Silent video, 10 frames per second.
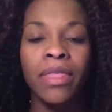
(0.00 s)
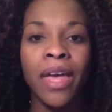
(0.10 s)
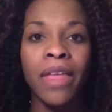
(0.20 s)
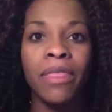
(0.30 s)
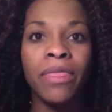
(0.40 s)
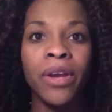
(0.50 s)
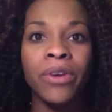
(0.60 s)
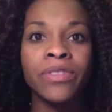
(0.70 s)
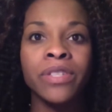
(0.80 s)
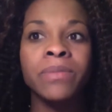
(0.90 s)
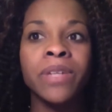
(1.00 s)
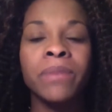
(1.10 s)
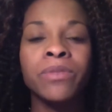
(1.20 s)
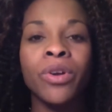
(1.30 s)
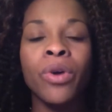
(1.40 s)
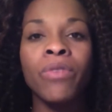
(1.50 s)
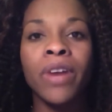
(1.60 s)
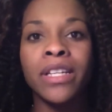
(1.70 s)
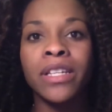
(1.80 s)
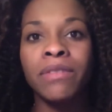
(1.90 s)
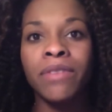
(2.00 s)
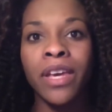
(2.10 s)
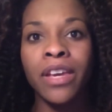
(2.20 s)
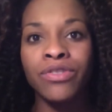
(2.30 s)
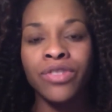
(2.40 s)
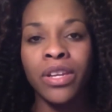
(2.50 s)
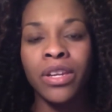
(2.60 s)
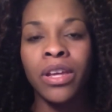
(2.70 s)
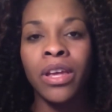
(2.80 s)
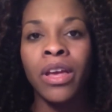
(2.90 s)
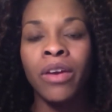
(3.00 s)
that there's sometimes an over-identification